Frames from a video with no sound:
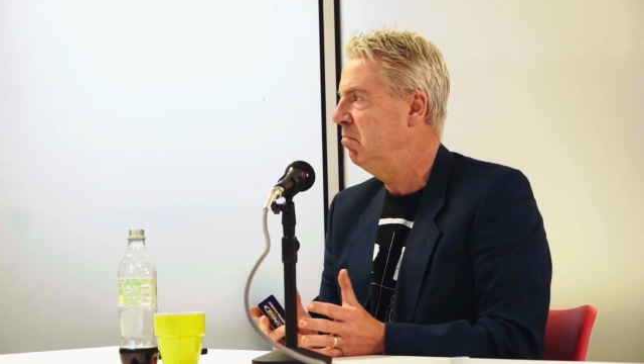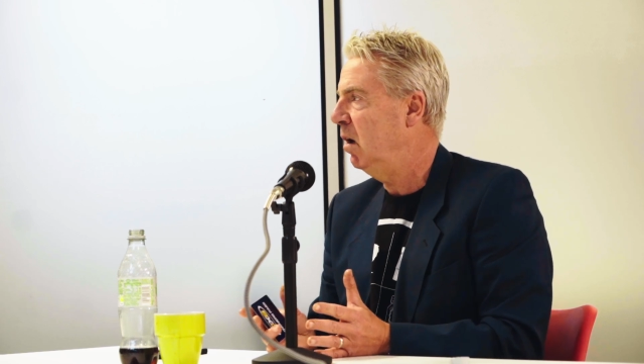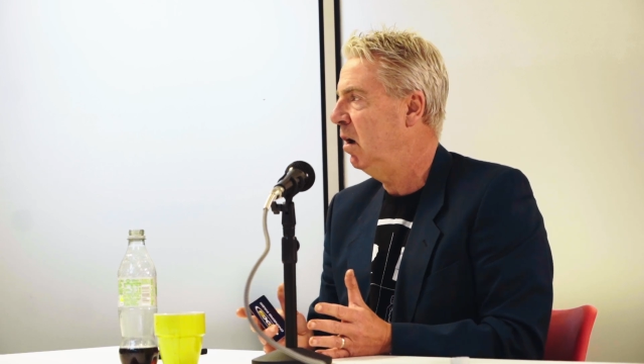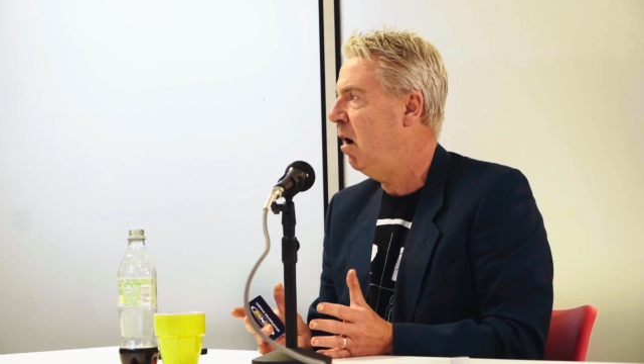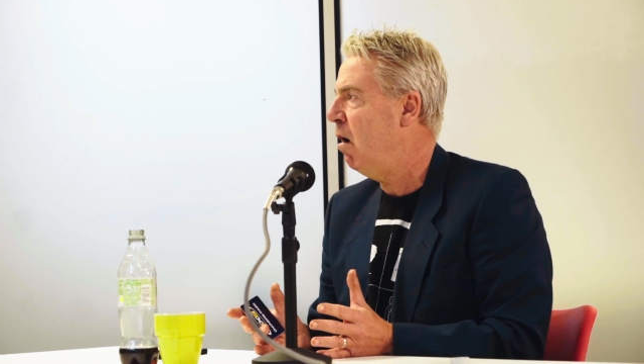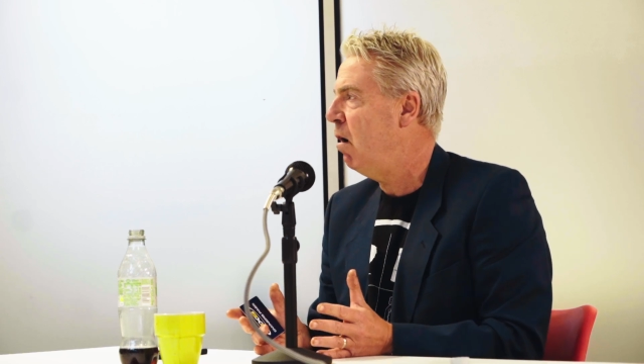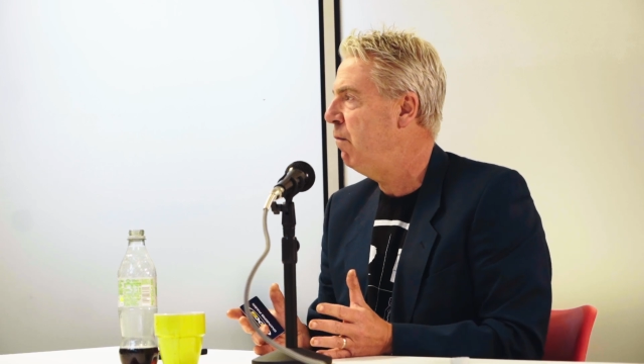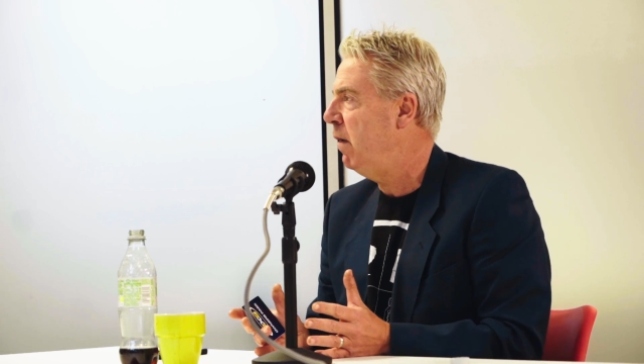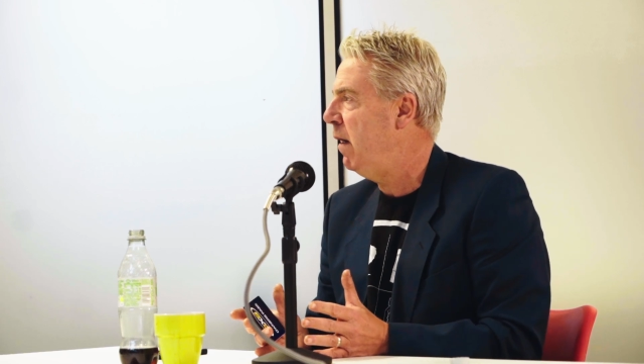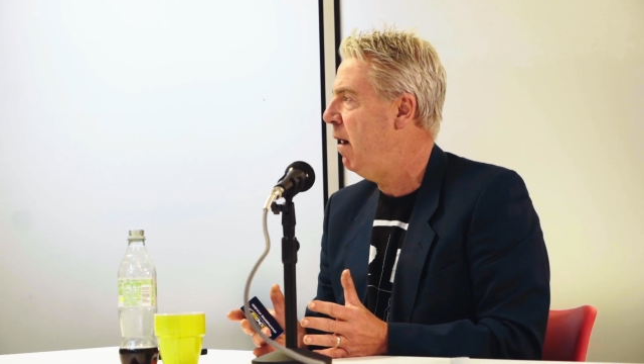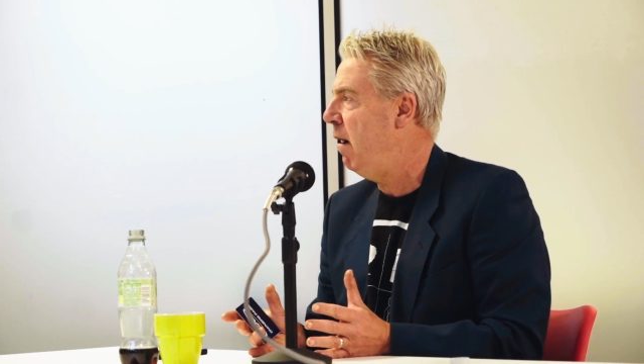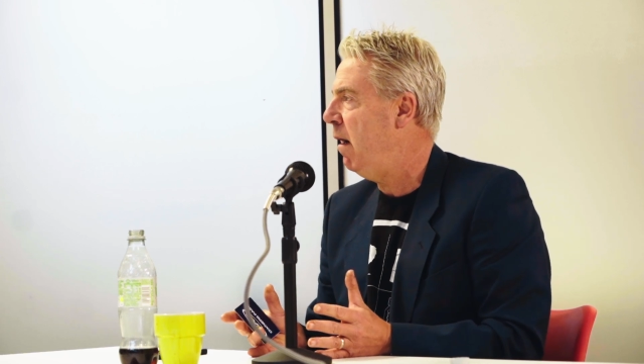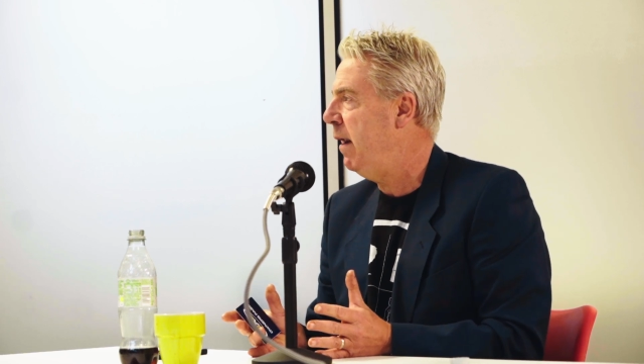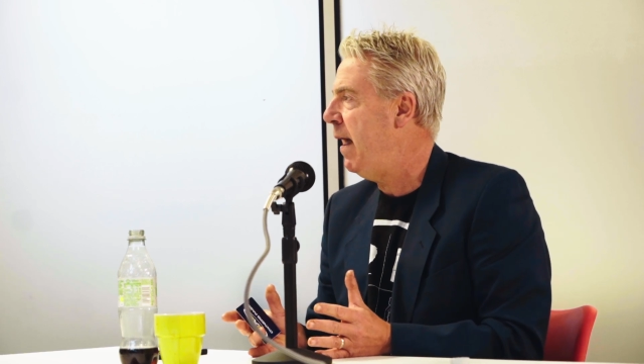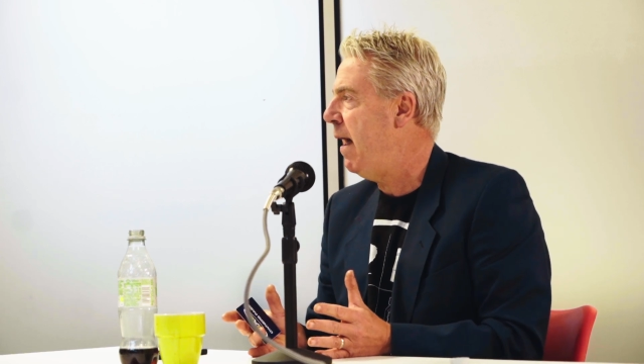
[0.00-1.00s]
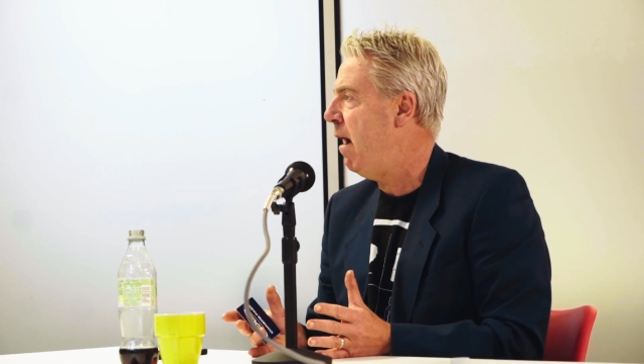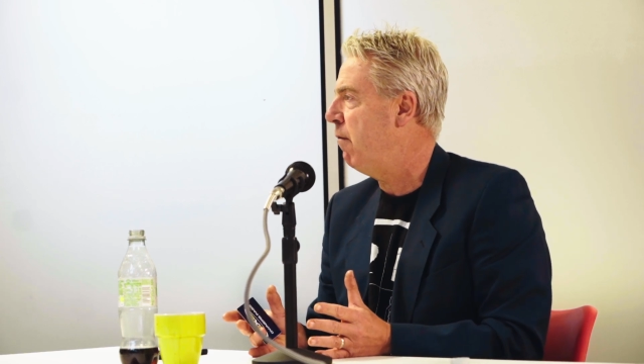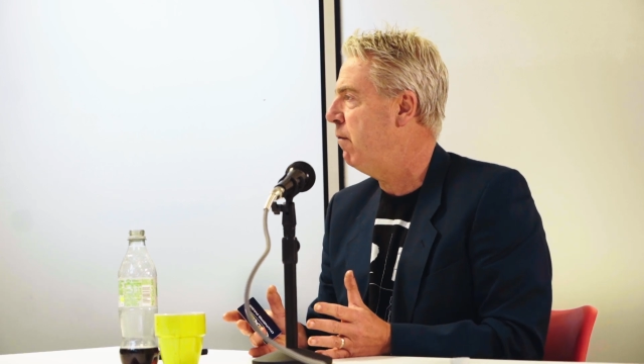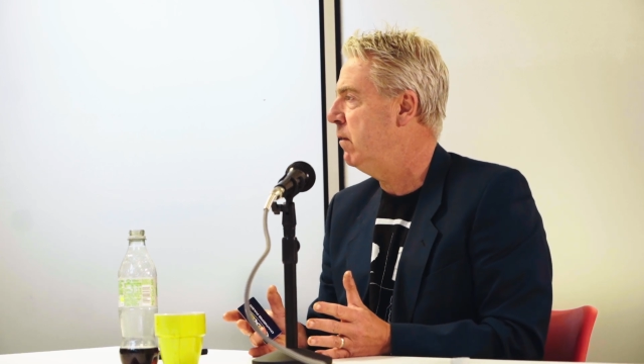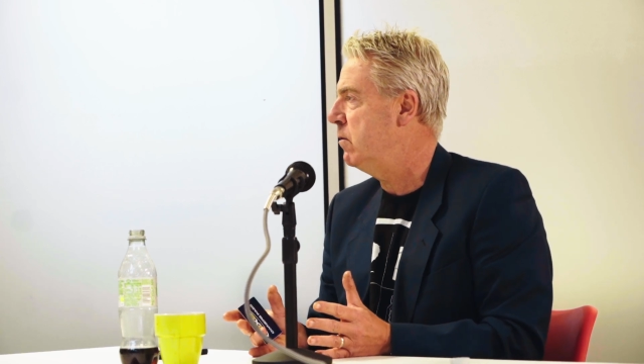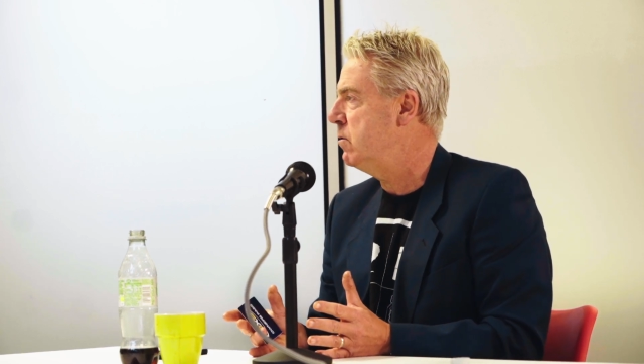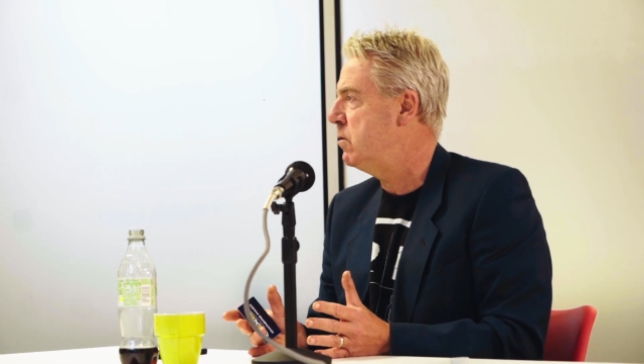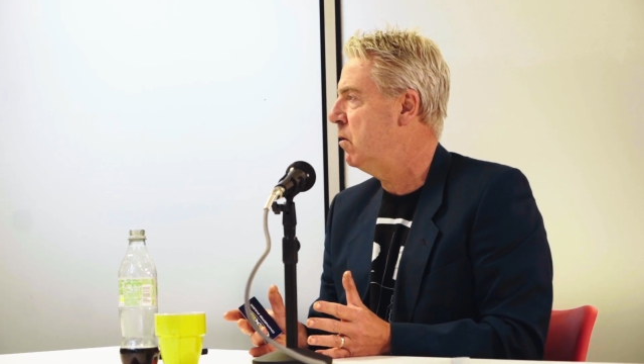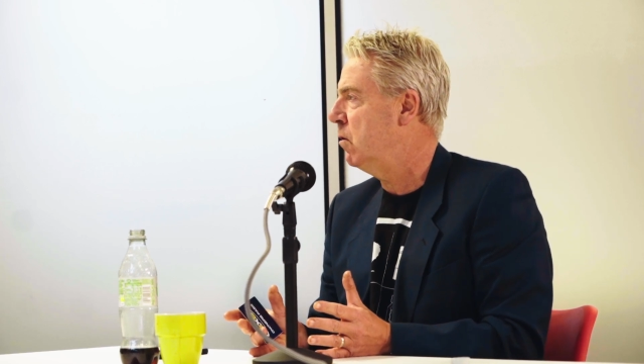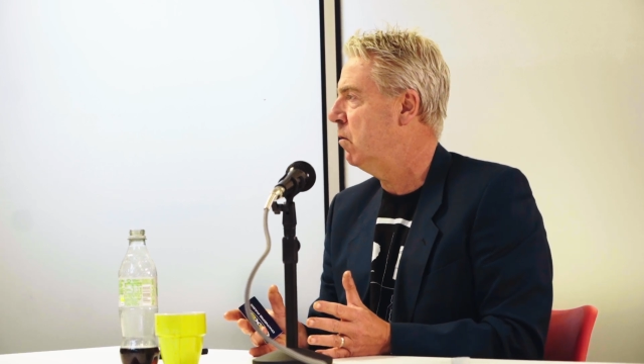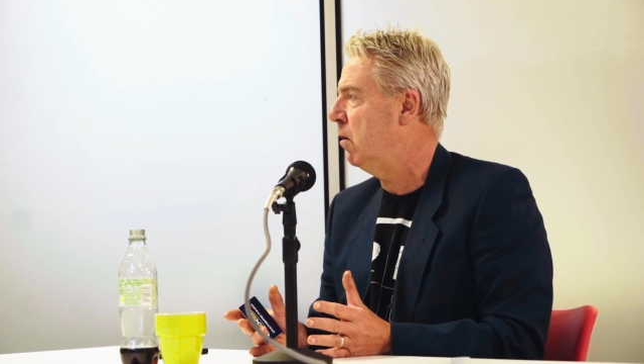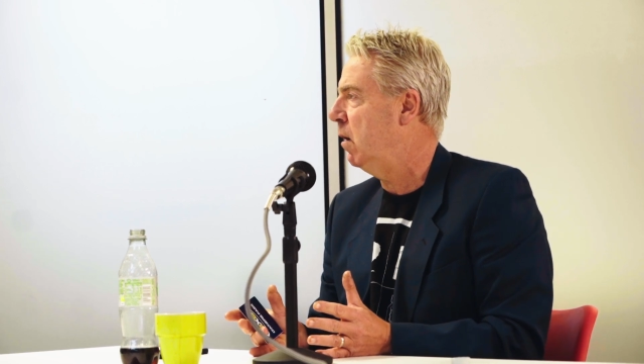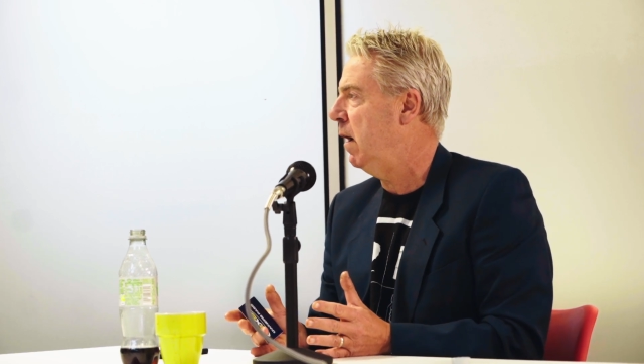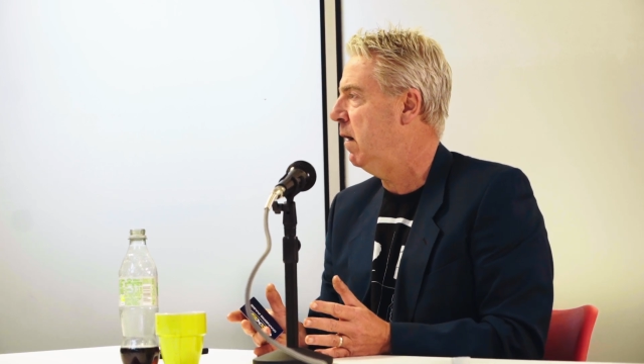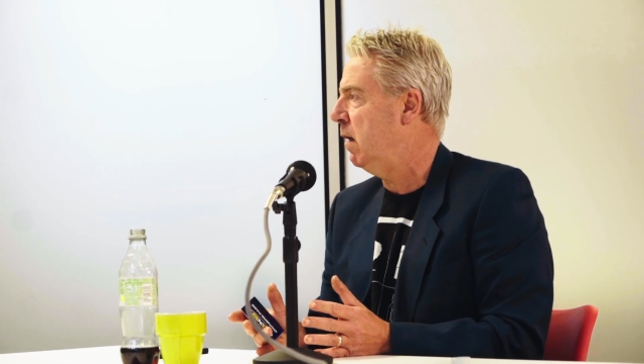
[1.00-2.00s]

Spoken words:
half an hour in the store,